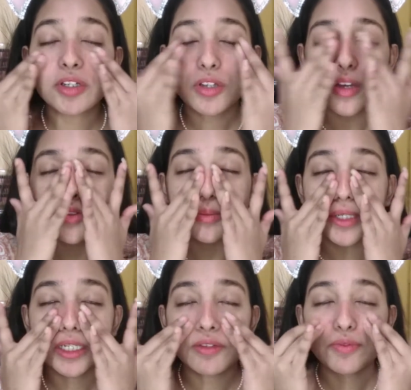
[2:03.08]
you have to
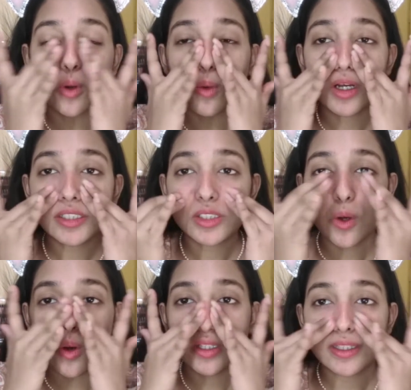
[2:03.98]
mainly focus
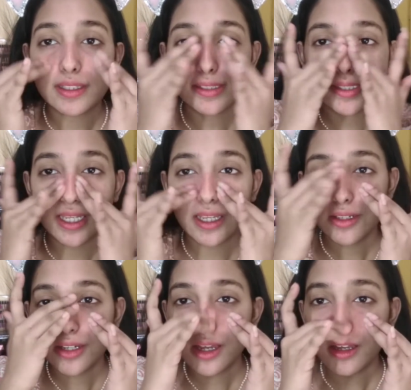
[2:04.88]
on this
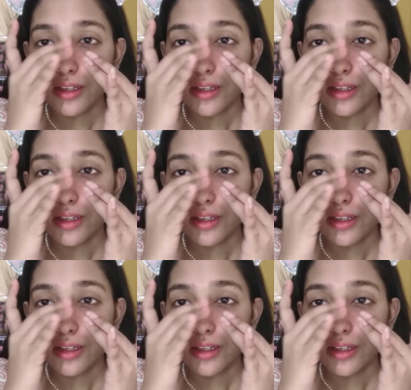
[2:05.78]
area.